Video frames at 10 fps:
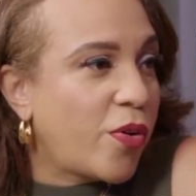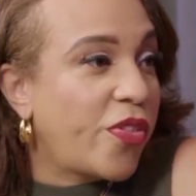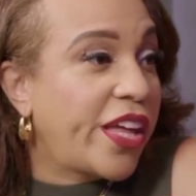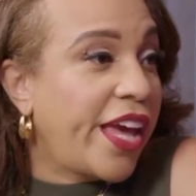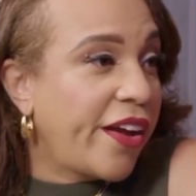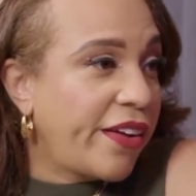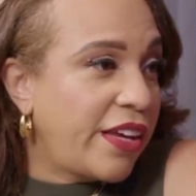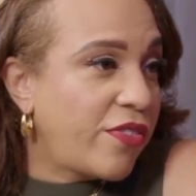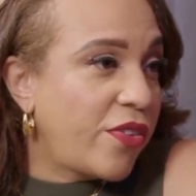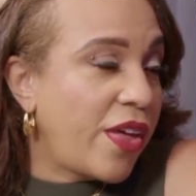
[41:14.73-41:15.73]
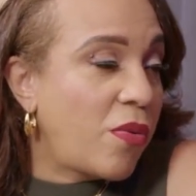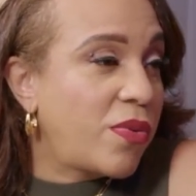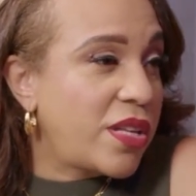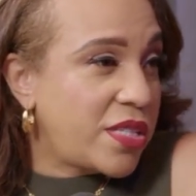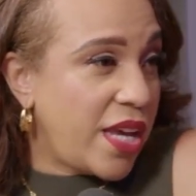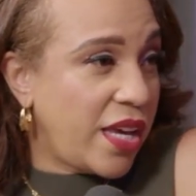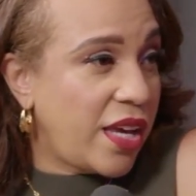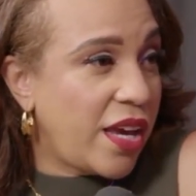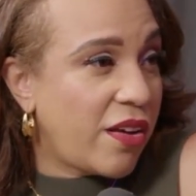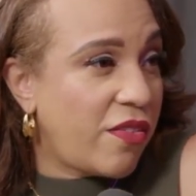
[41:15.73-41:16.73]
or the caregiver that was
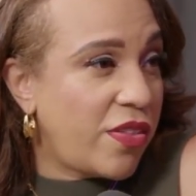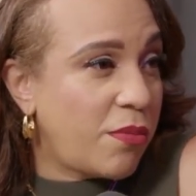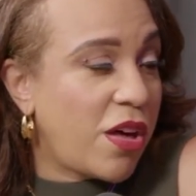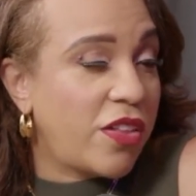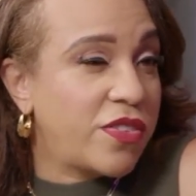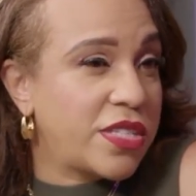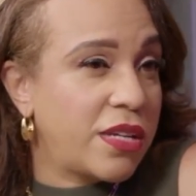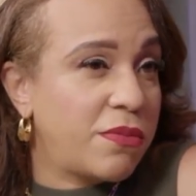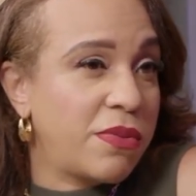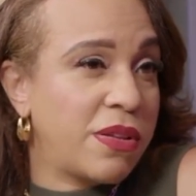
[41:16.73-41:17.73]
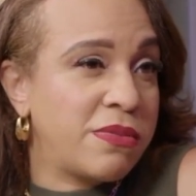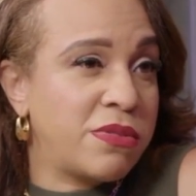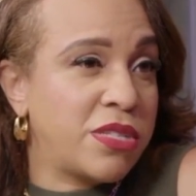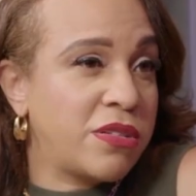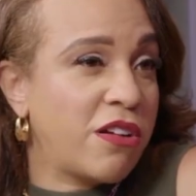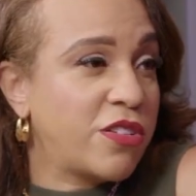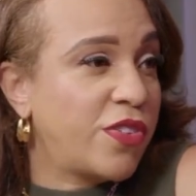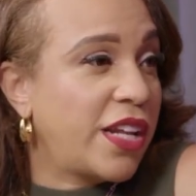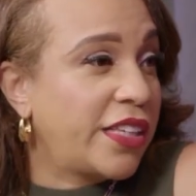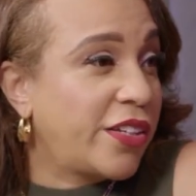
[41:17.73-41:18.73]
taking care of them all of a sudden starts
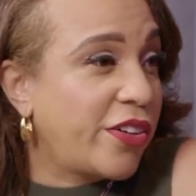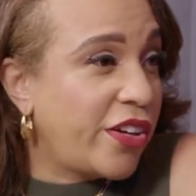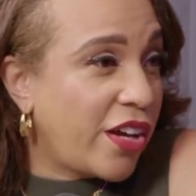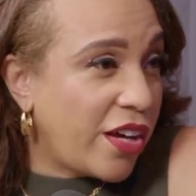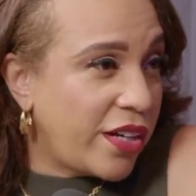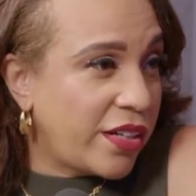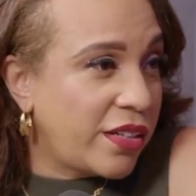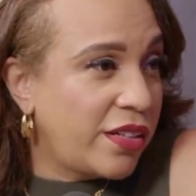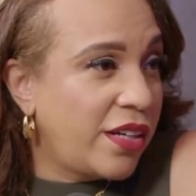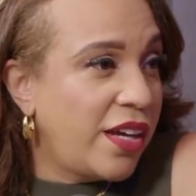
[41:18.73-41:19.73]
feeling like they're a daughter,